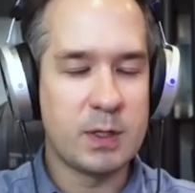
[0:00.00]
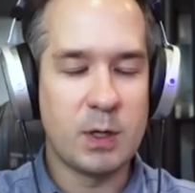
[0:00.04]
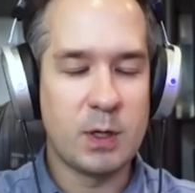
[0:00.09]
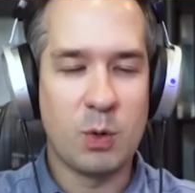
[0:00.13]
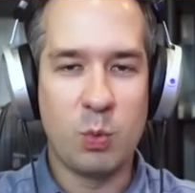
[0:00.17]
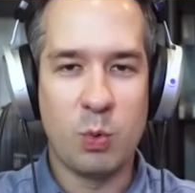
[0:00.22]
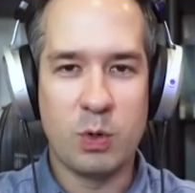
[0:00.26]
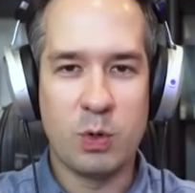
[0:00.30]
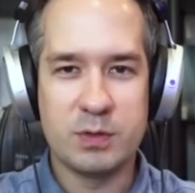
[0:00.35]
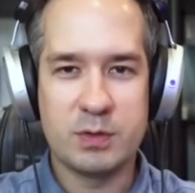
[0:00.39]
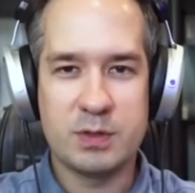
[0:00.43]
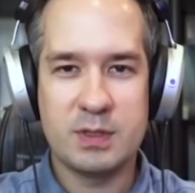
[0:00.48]
better
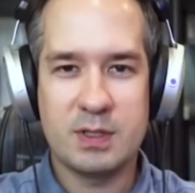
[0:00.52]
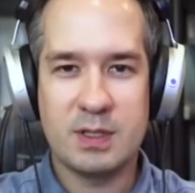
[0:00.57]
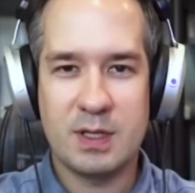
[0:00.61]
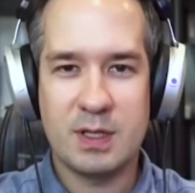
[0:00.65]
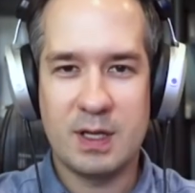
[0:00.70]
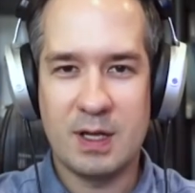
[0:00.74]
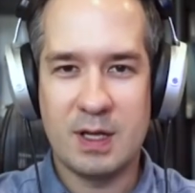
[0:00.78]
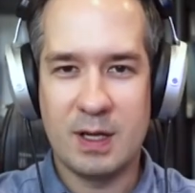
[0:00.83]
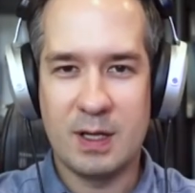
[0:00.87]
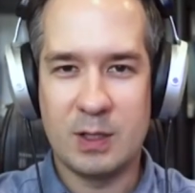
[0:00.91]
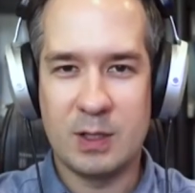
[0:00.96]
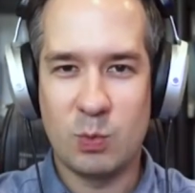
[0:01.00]
wallet
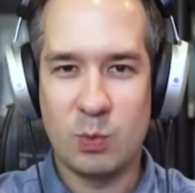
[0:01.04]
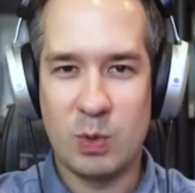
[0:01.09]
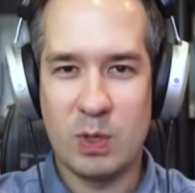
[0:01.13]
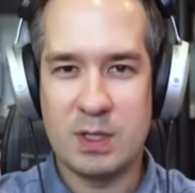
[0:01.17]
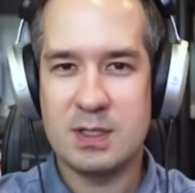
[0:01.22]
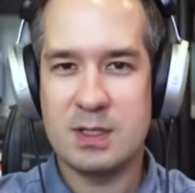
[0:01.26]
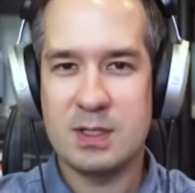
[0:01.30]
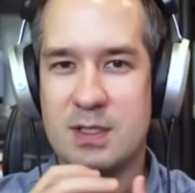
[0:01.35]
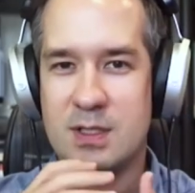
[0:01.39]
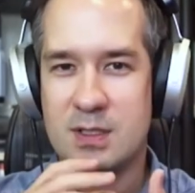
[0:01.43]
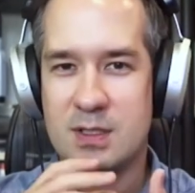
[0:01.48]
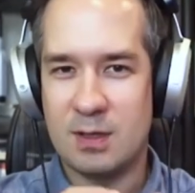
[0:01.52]
uh, at
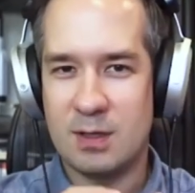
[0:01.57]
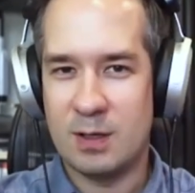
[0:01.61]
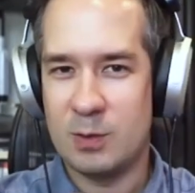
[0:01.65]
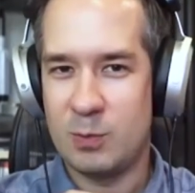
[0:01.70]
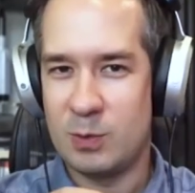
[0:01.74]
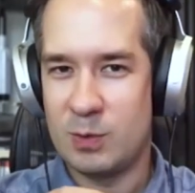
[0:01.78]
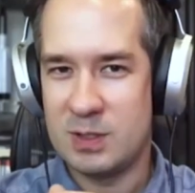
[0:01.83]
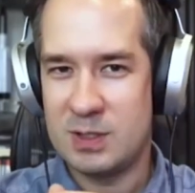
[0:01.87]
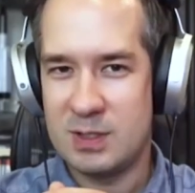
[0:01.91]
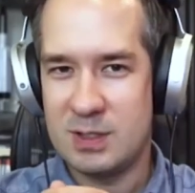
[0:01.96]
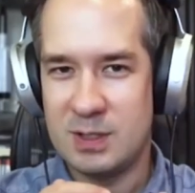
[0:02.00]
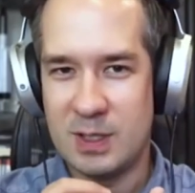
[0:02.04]
once.
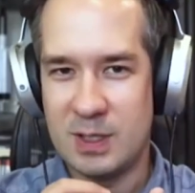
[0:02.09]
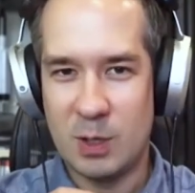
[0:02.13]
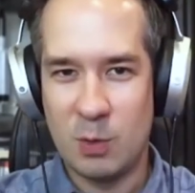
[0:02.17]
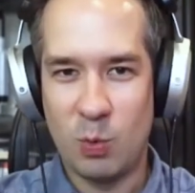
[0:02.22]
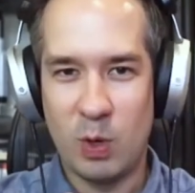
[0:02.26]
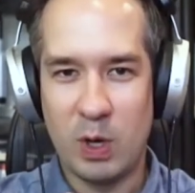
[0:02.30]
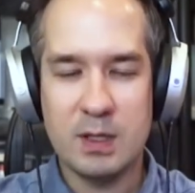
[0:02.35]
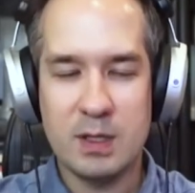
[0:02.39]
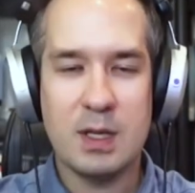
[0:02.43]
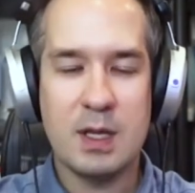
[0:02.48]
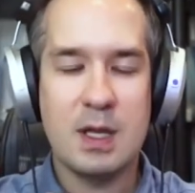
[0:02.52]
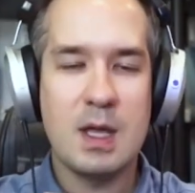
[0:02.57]
Start with day
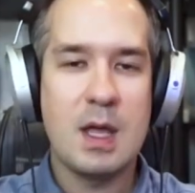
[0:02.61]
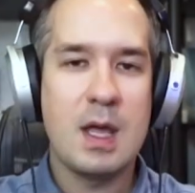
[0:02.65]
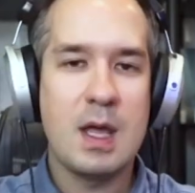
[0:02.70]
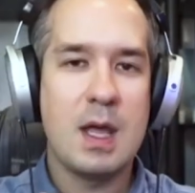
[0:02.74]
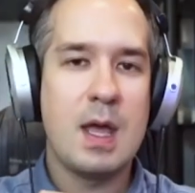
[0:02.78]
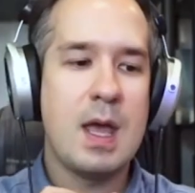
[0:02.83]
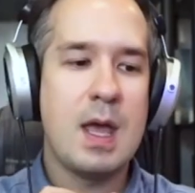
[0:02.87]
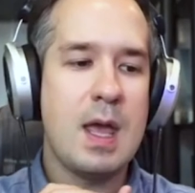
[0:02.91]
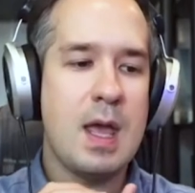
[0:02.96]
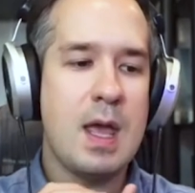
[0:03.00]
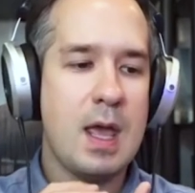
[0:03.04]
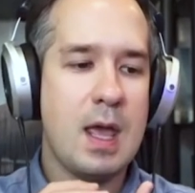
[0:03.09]
one
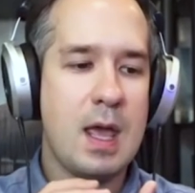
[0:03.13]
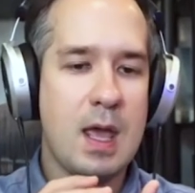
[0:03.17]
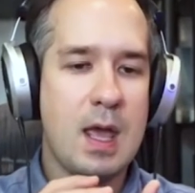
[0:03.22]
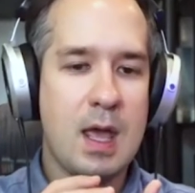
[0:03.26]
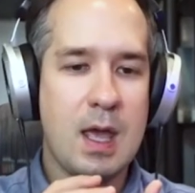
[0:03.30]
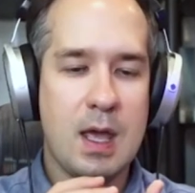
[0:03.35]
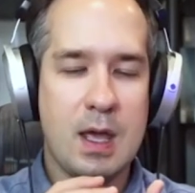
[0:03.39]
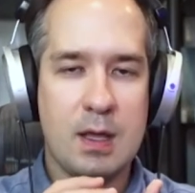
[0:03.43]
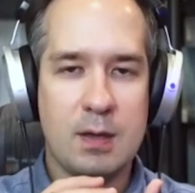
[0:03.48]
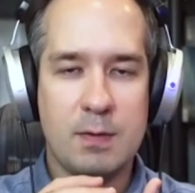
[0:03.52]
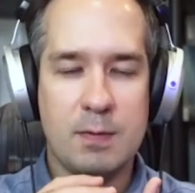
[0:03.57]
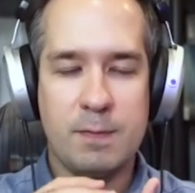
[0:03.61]

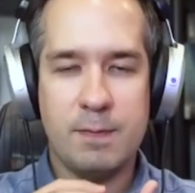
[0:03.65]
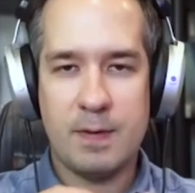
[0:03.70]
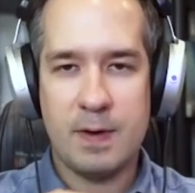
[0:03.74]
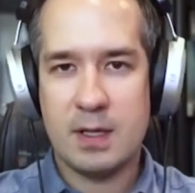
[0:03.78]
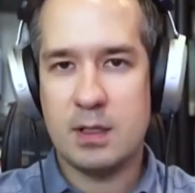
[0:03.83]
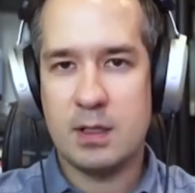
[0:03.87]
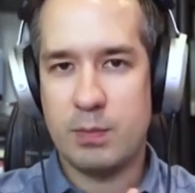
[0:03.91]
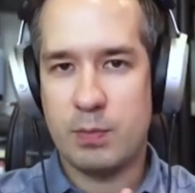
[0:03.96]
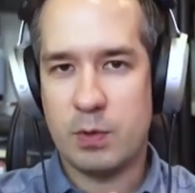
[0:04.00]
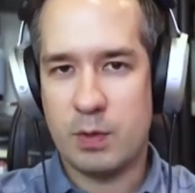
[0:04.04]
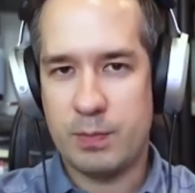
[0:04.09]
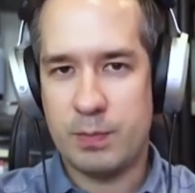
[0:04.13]
and
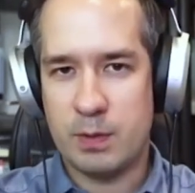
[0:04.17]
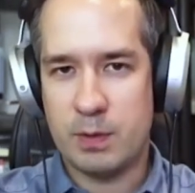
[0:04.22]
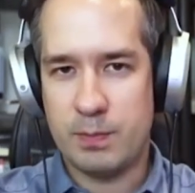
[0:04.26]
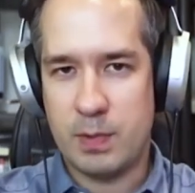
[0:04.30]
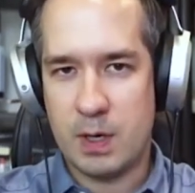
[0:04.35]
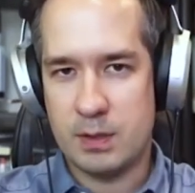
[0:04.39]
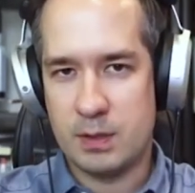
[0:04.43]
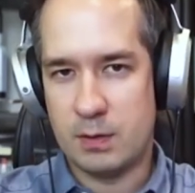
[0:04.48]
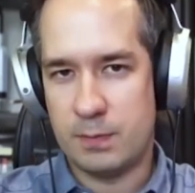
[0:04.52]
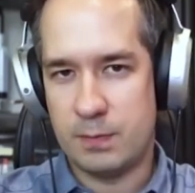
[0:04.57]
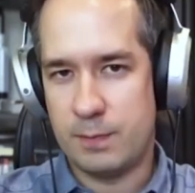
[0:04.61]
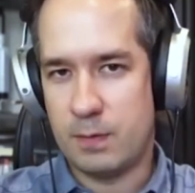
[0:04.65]
find the proper
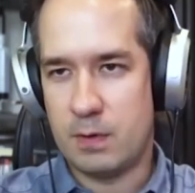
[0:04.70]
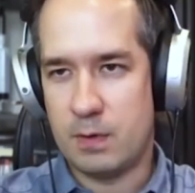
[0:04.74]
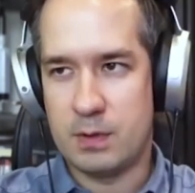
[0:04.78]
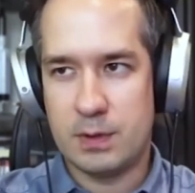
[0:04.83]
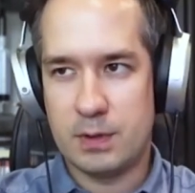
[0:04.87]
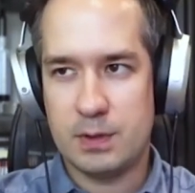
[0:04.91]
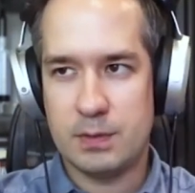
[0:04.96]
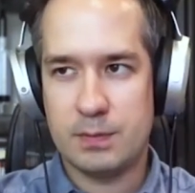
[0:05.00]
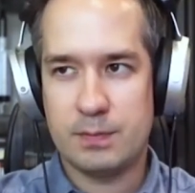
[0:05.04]
partner for